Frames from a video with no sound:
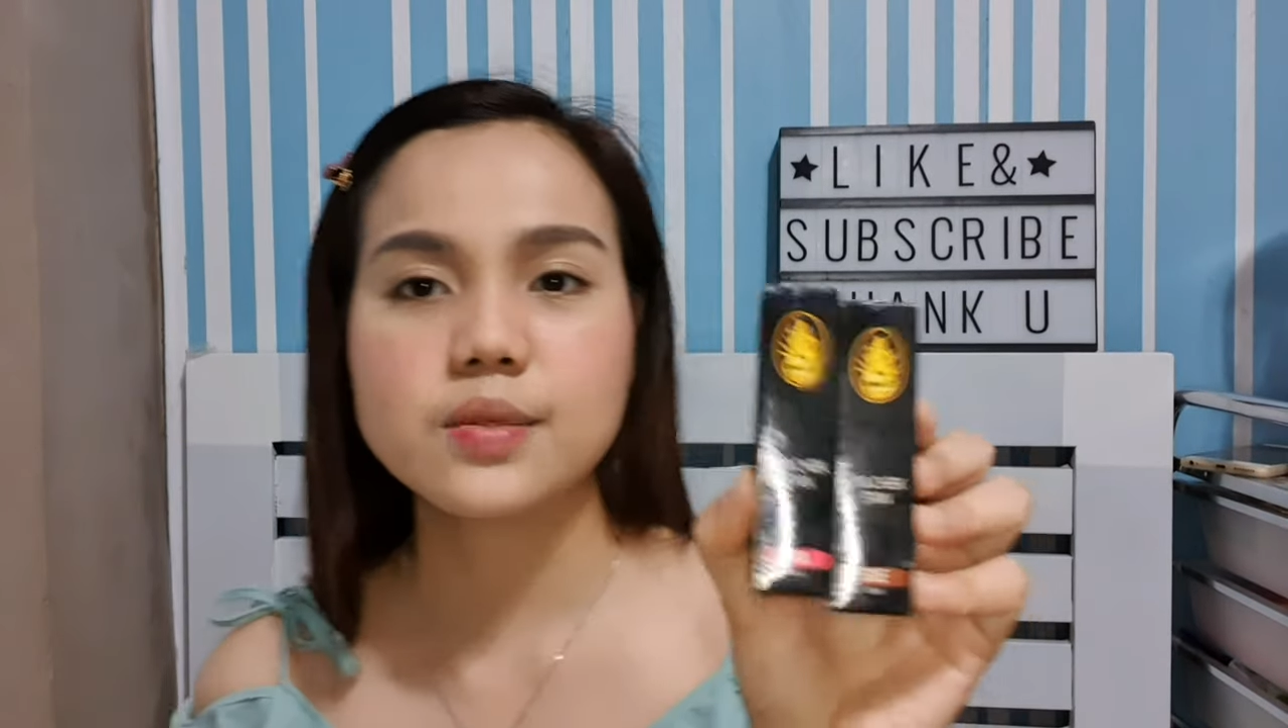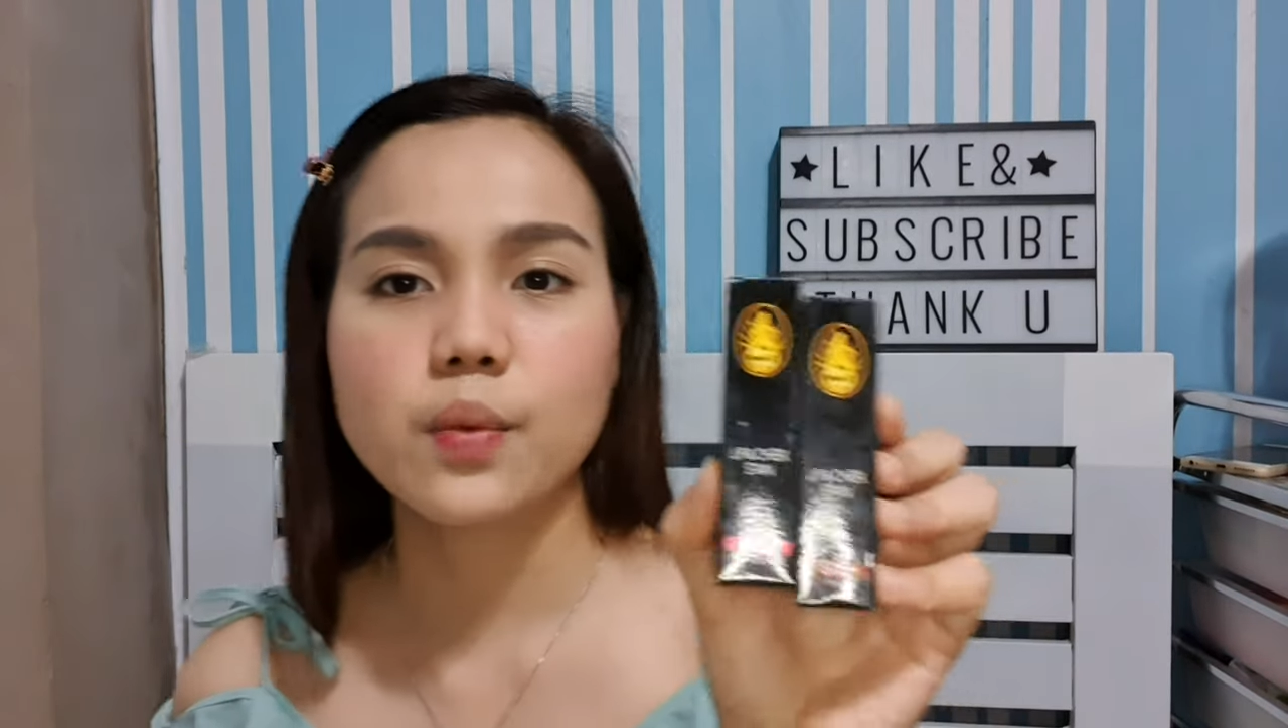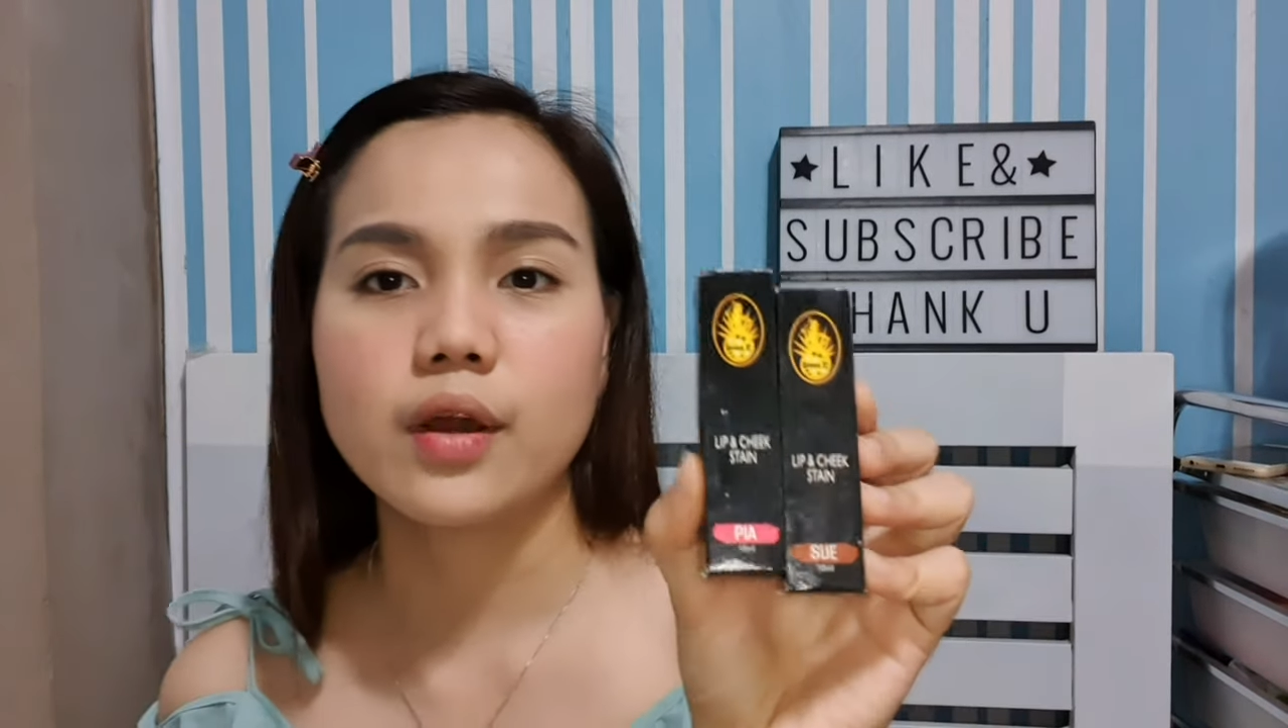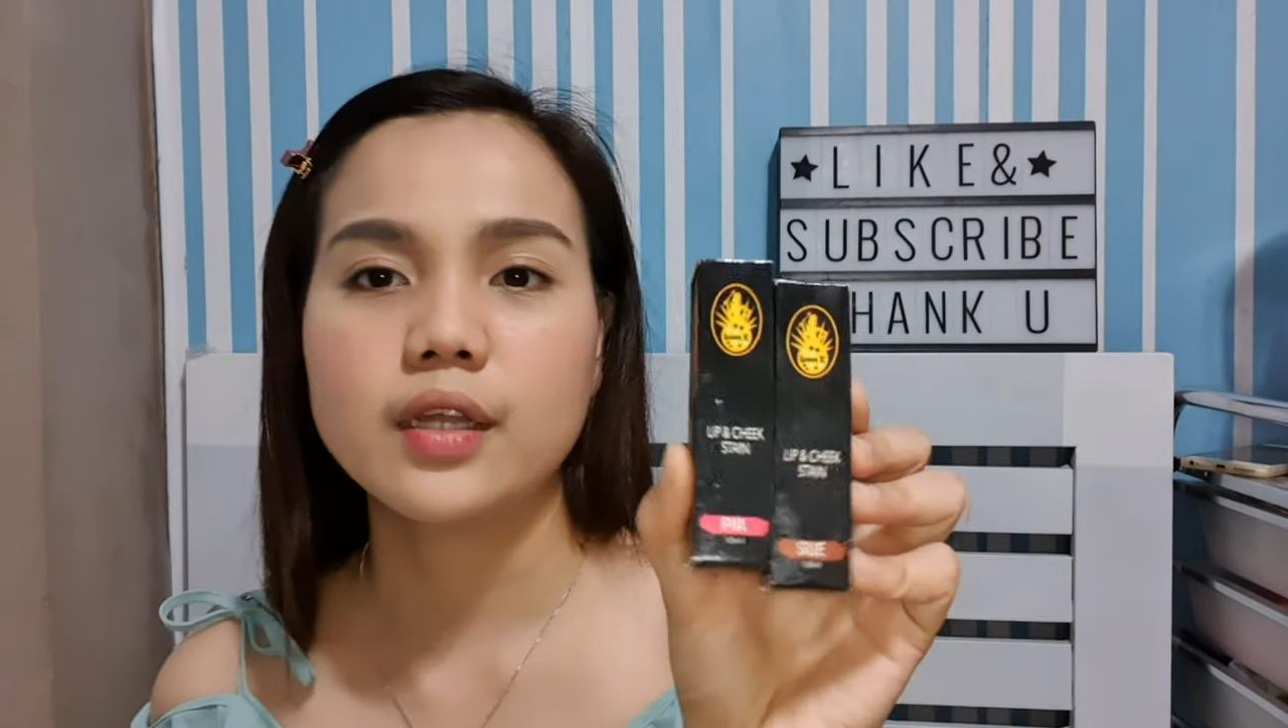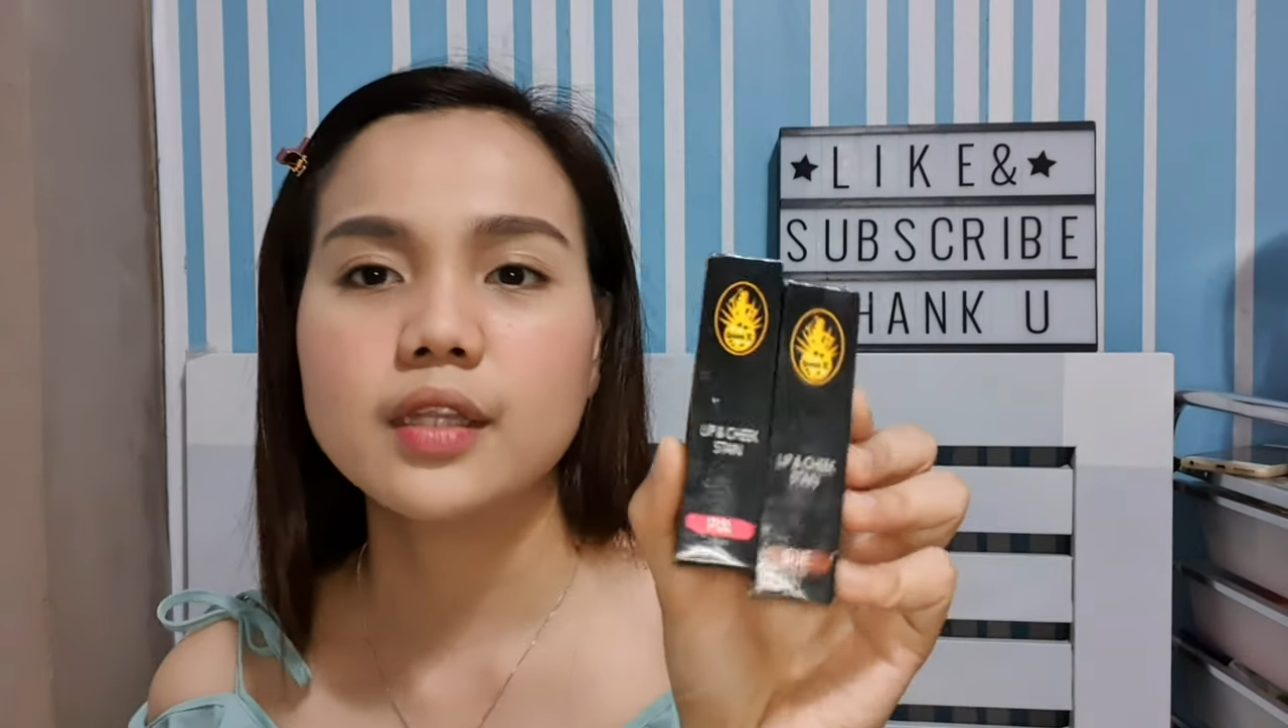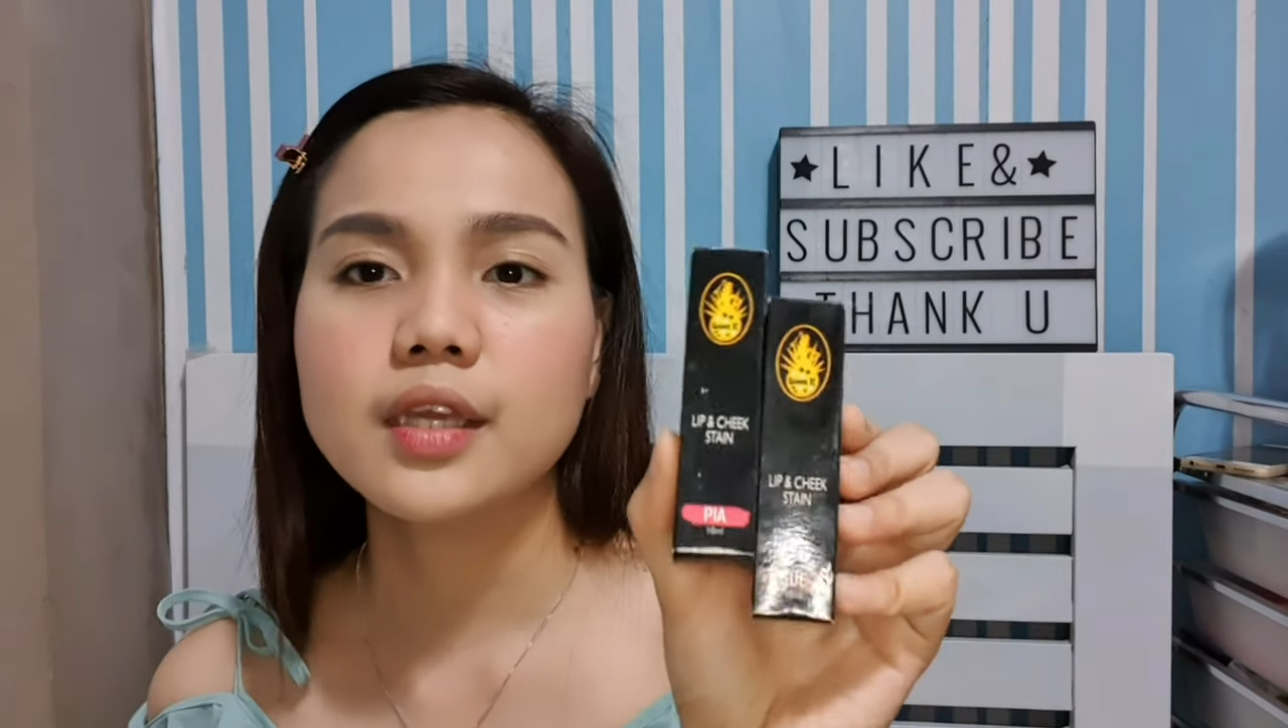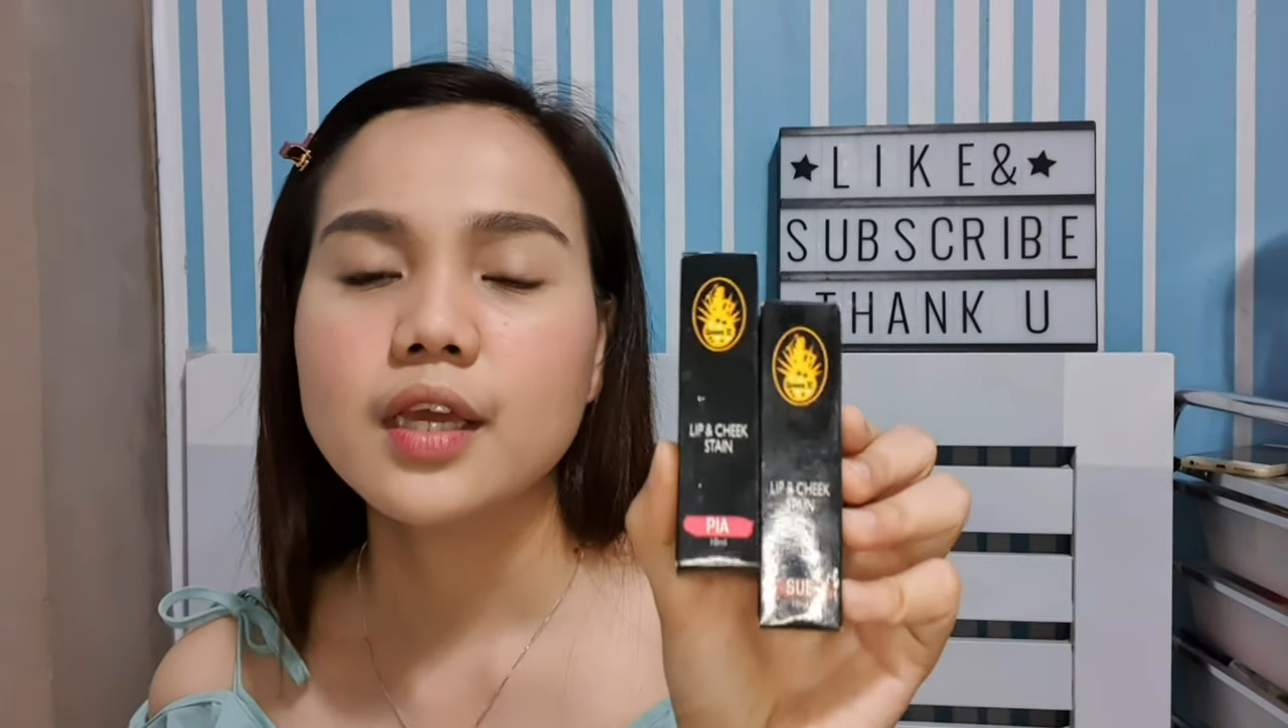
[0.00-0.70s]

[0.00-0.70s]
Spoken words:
one.